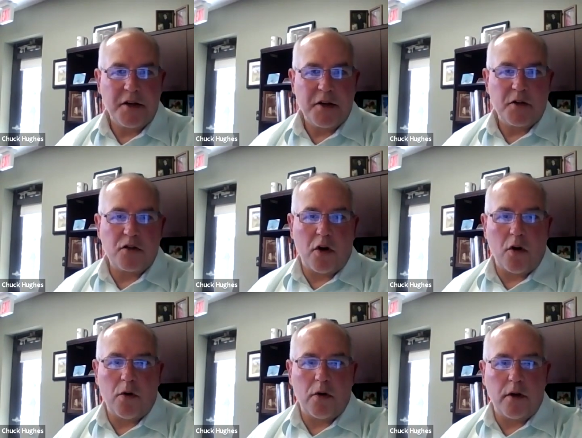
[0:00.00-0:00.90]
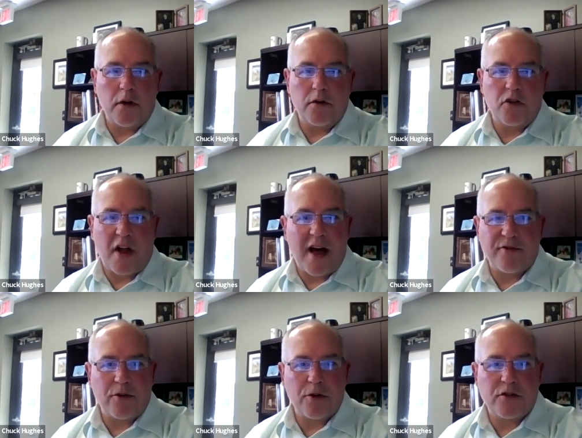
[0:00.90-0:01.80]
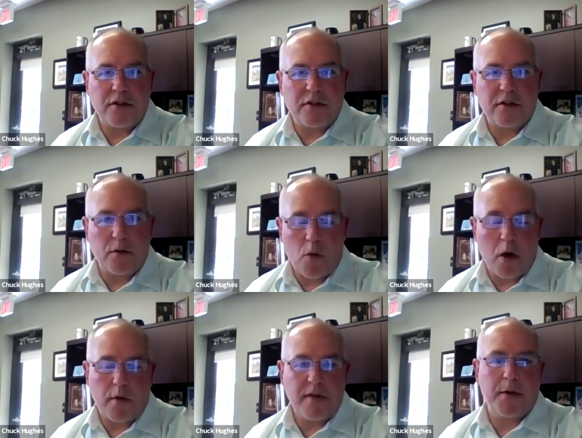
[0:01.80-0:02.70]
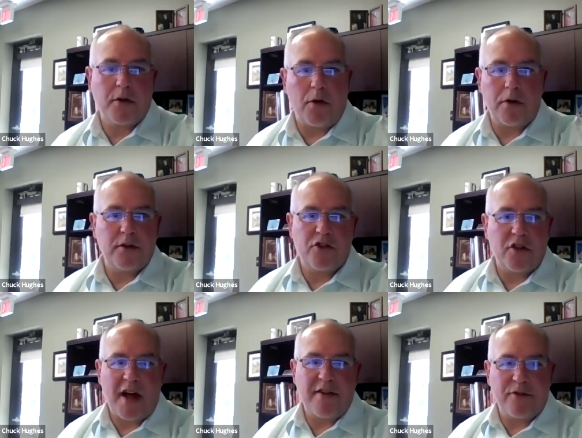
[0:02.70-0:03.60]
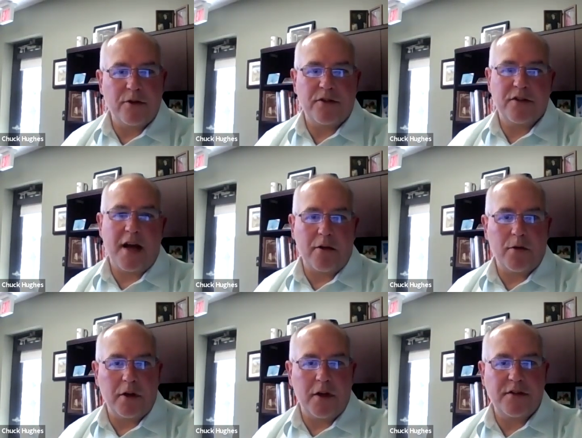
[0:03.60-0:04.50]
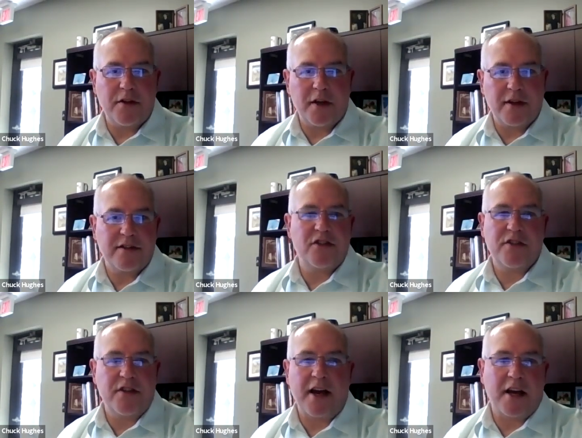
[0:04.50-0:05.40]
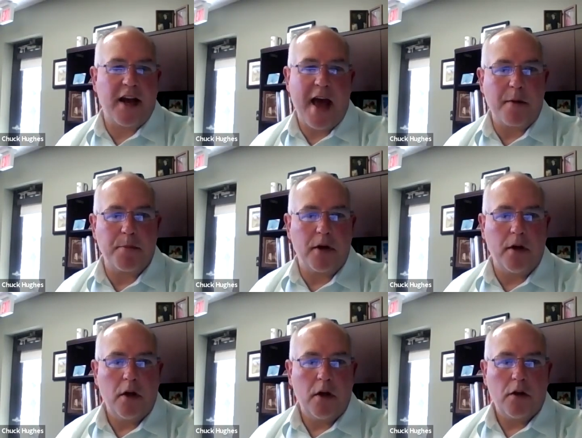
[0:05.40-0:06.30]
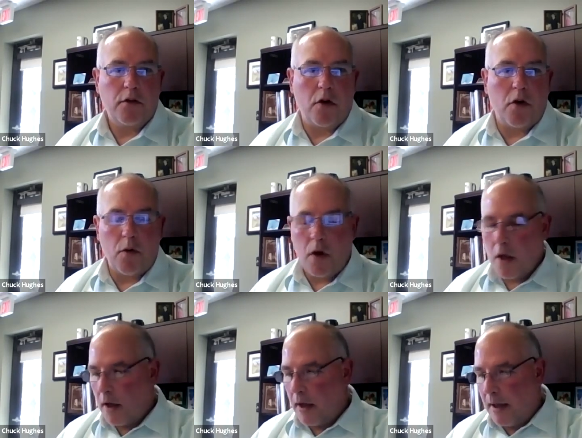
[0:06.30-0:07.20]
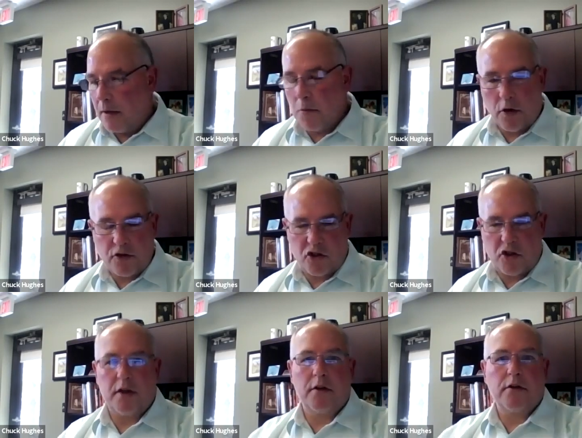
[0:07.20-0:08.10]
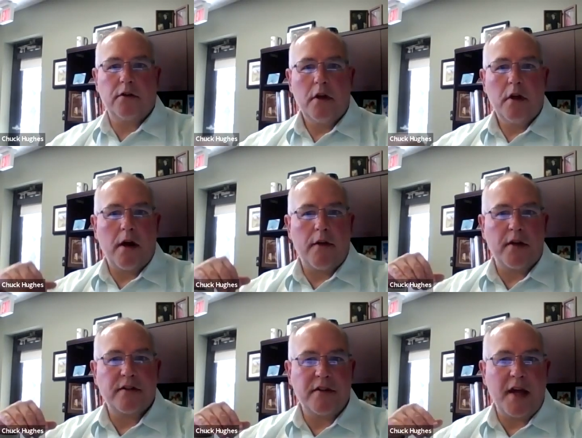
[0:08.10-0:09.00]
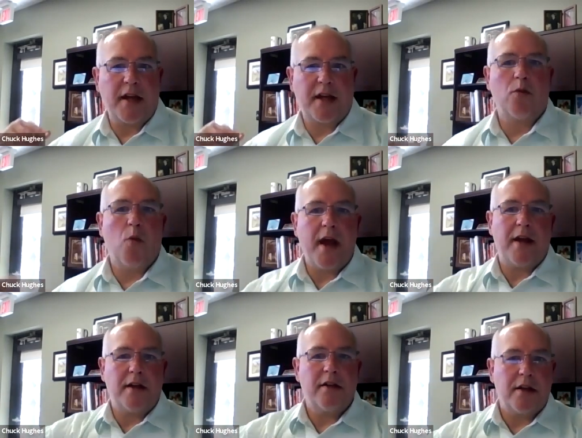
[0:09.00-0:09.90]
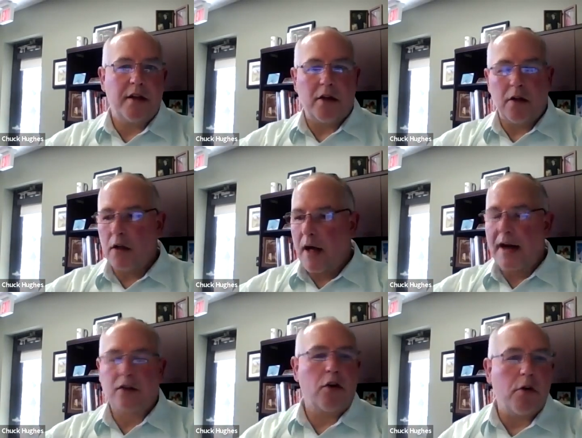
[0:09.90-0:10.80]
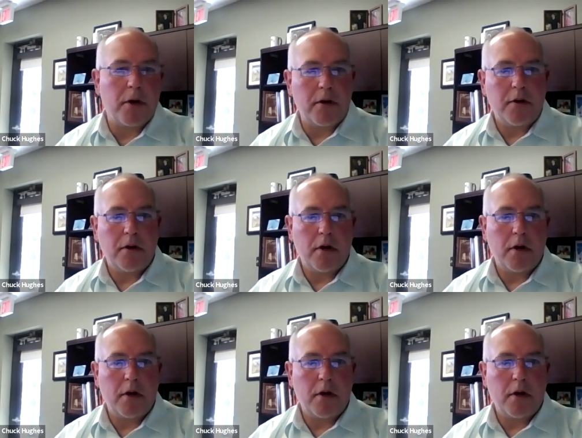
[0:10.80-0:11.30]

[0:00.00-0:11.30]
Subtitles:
So July 1st is what we've been told is July 1st is not realistic. It's just not going to happen. So in most years, the state can wait until October